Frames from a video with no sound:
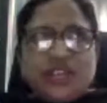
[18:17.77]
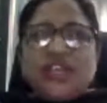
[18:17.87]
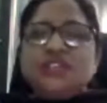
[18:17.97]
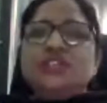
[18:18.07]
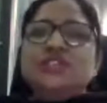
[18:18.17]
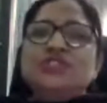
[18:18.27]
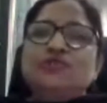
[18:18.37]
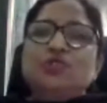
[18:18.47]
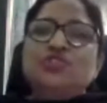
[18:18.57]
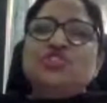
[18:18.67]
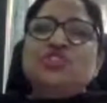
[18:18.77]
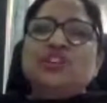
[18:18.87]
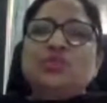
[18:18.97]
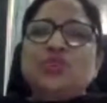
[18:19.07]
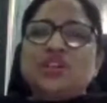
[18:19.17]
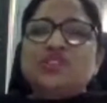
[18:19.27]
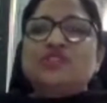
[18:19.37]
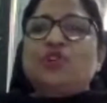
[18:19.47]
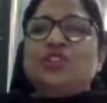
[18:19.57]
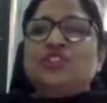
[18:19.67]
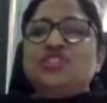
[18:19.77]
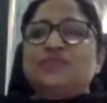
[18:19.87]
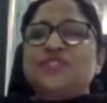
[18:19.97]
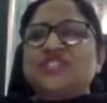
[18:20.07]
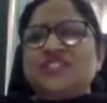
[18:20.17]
creators of original works of authorship,